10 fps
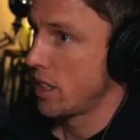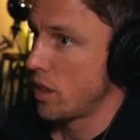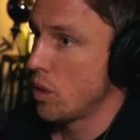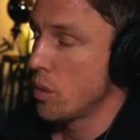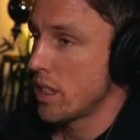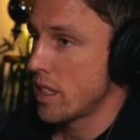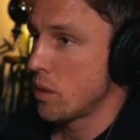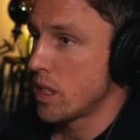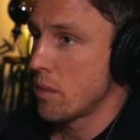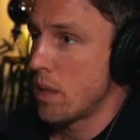Or was
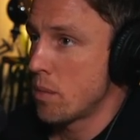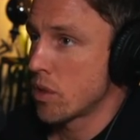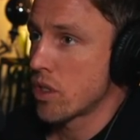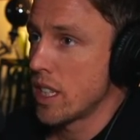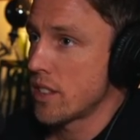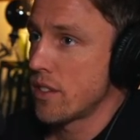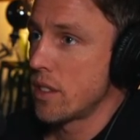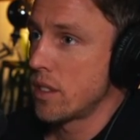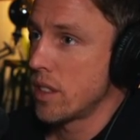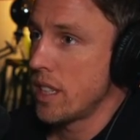it people
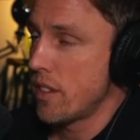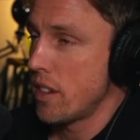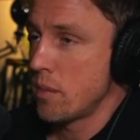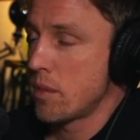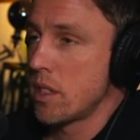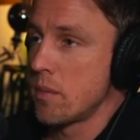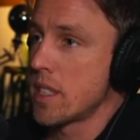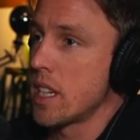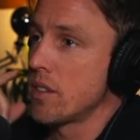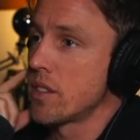transferring Ethereum to themselves?